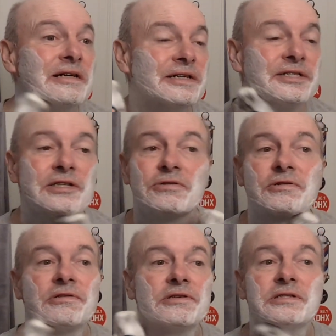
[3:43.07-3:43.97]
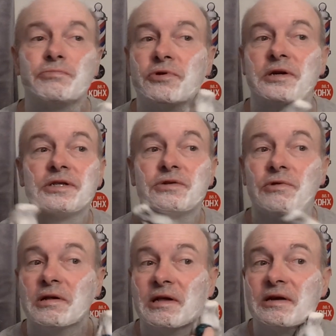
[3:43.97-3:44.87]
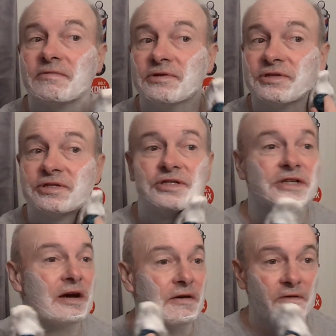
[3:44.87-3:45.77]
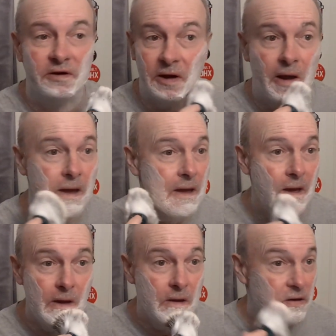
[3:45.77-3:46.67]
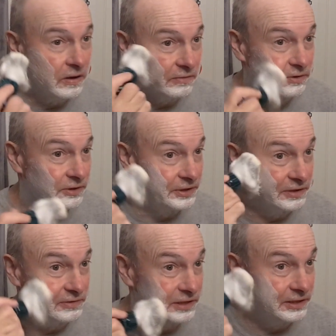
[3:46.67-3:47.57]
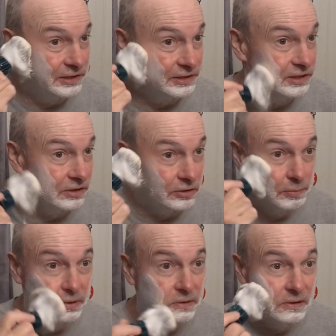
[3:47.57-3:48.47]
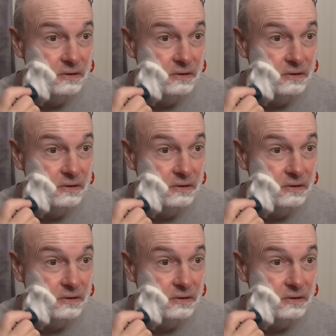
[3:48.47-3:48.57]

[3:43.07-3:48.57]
I soaked this brush while I was showering. You really don't need to soak